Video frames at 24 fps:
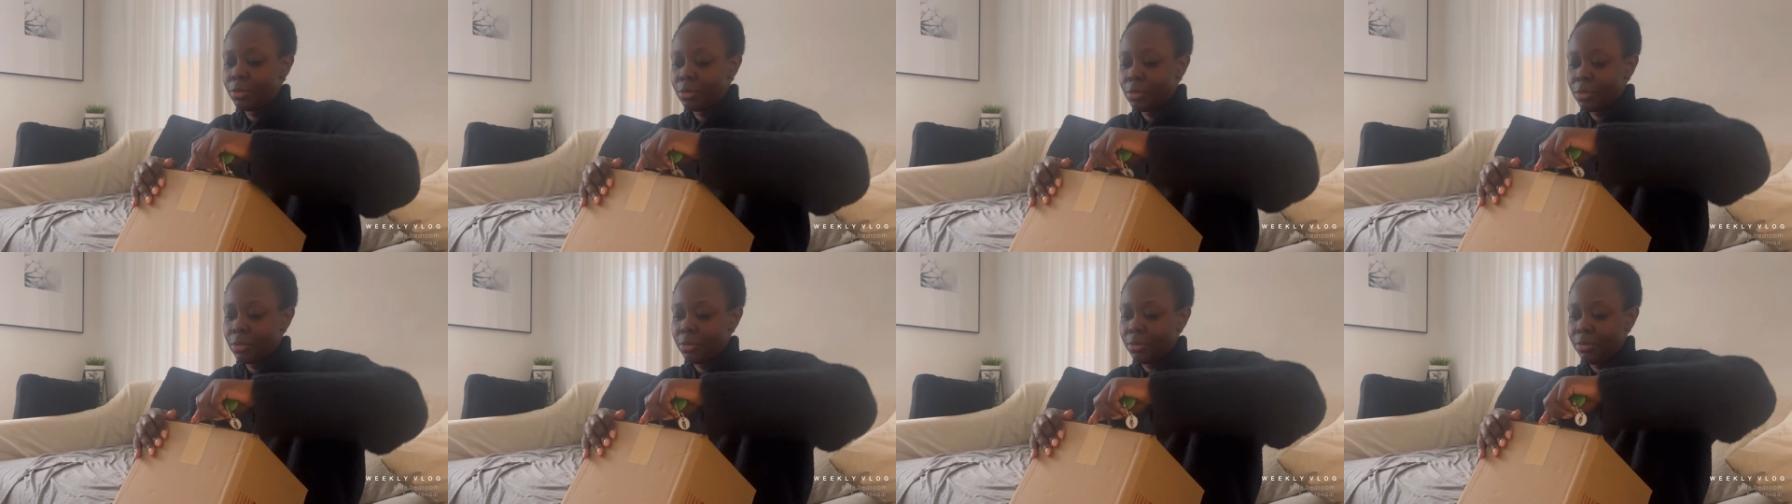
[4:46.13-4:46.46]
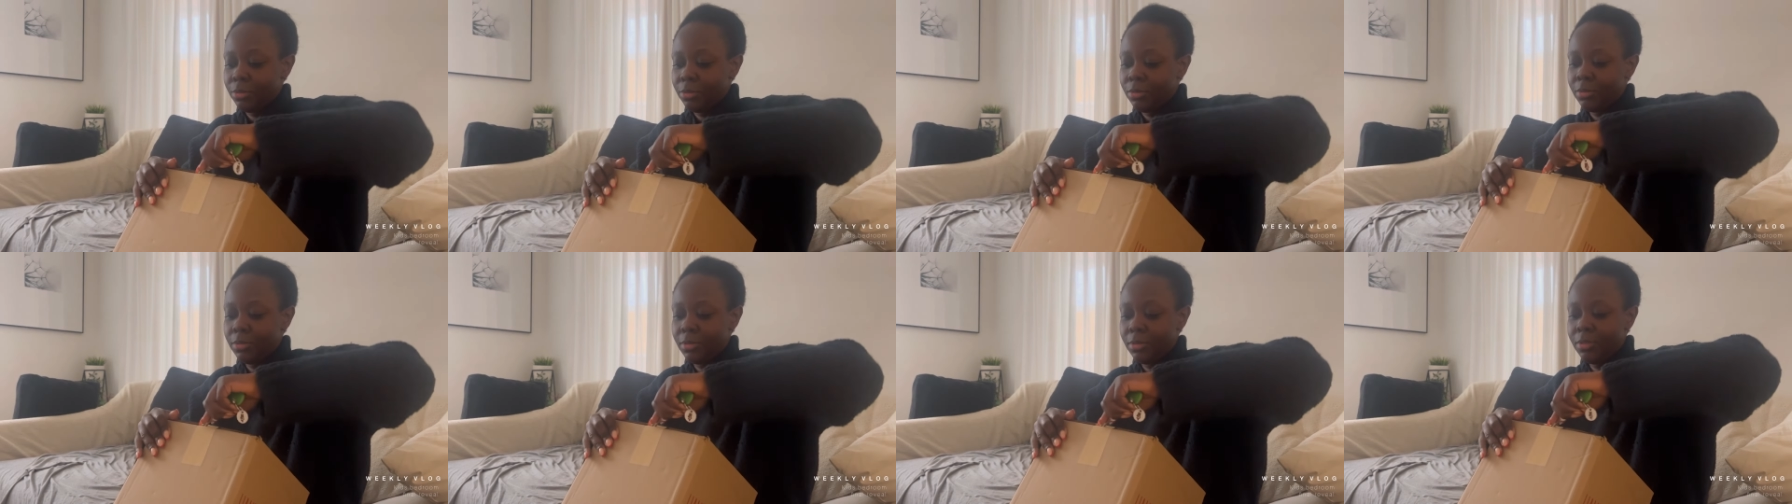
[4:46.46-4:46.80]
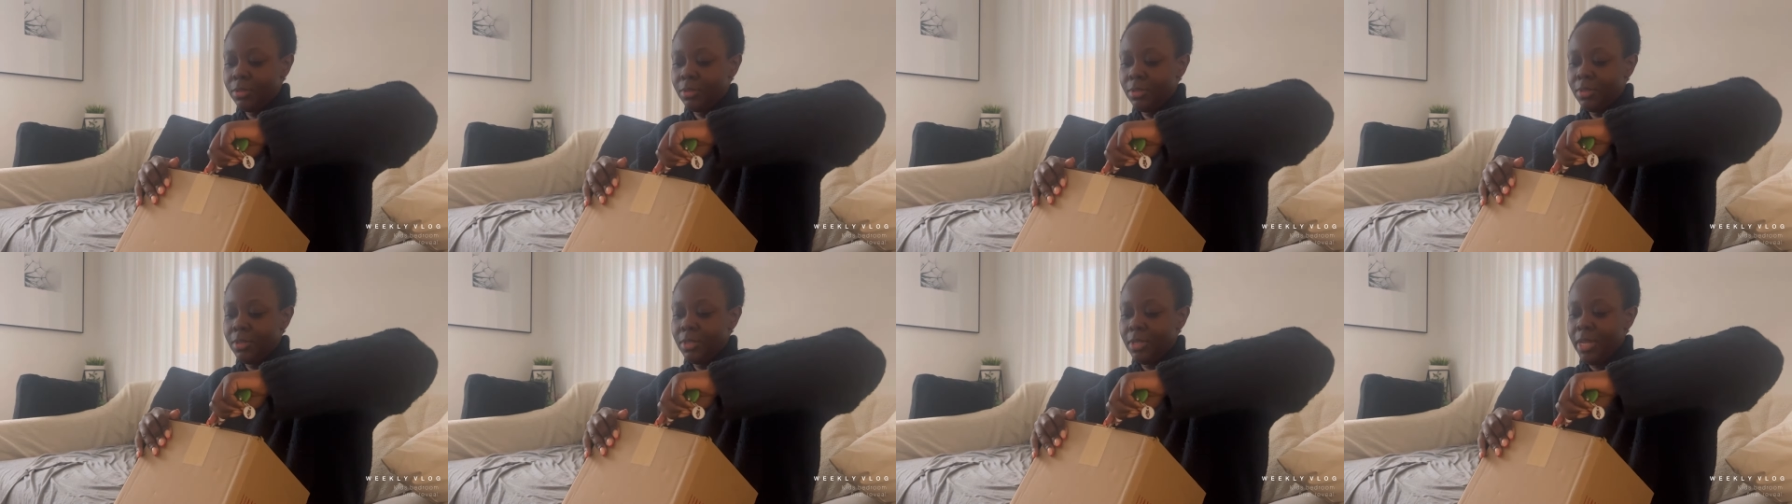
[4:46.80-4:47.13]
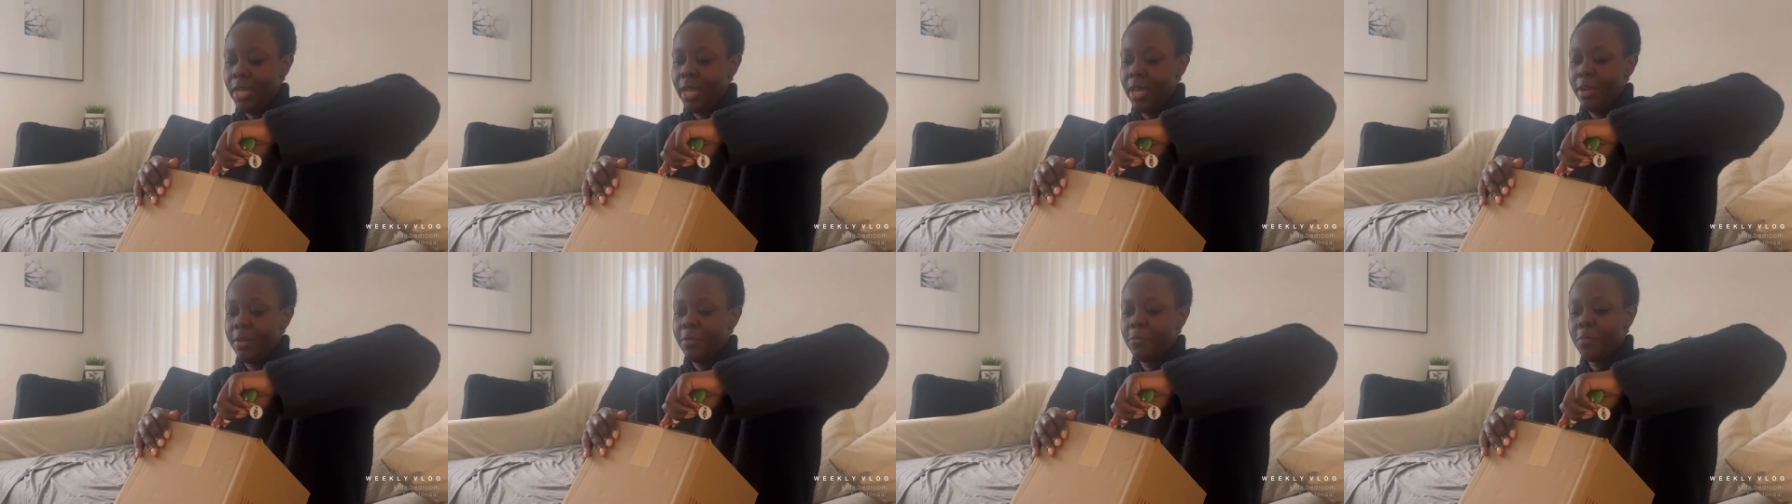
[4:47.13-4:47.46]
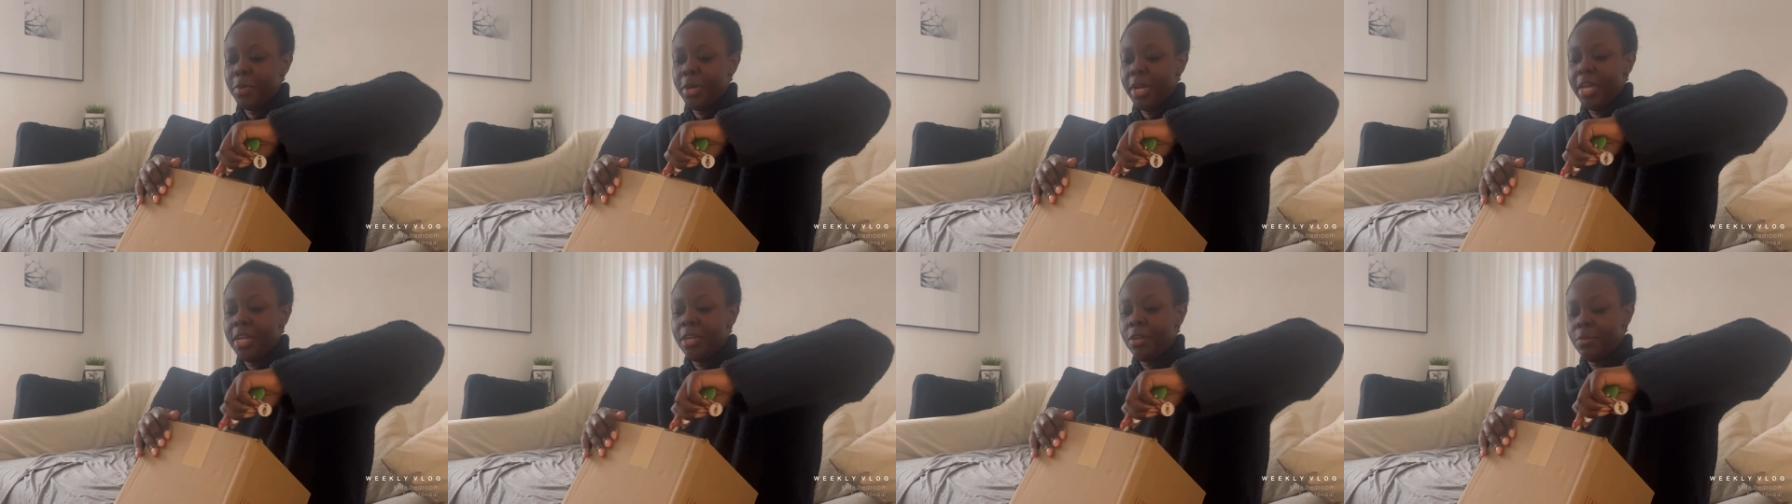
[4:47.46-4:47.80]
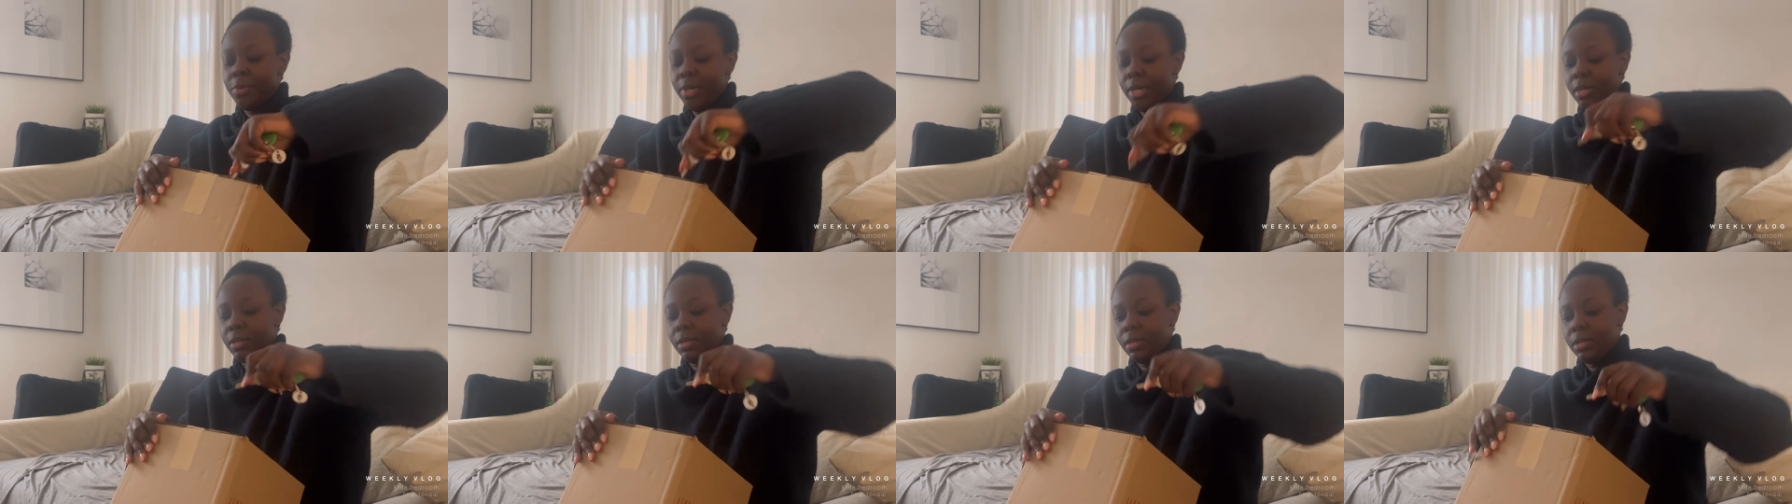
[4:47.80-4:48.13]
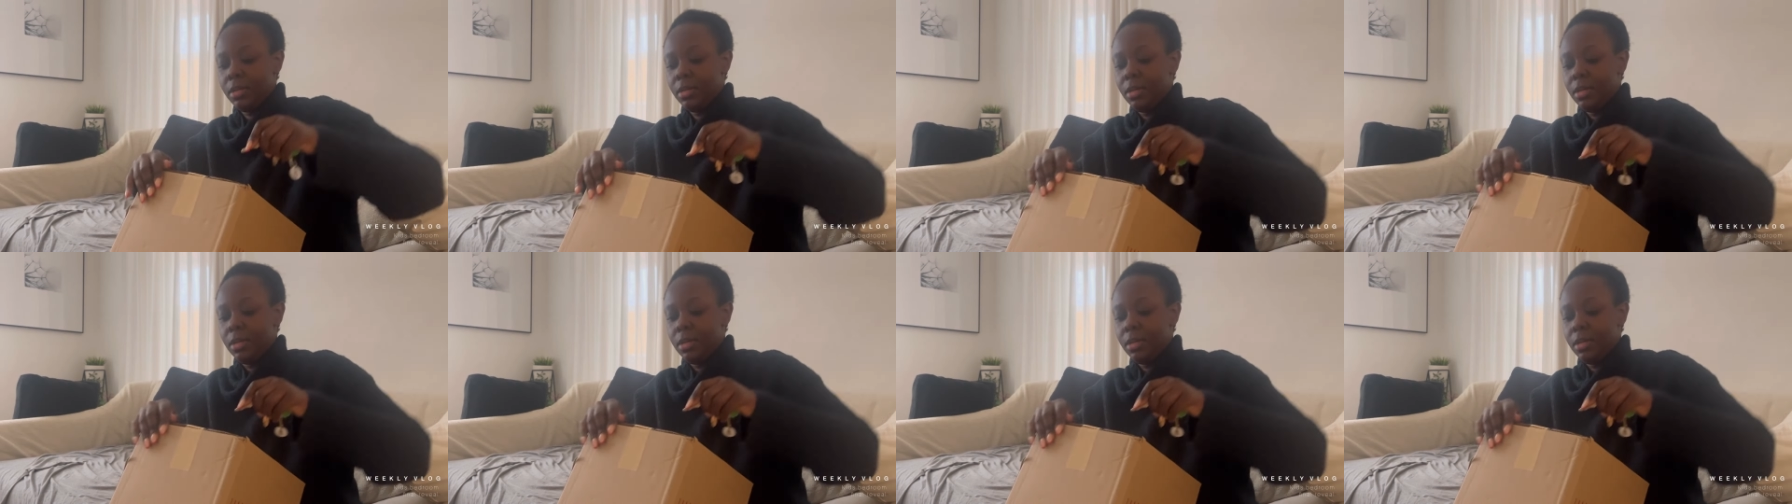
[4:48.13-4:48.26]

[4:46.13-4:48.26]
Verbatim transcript: So yeah, but anyway,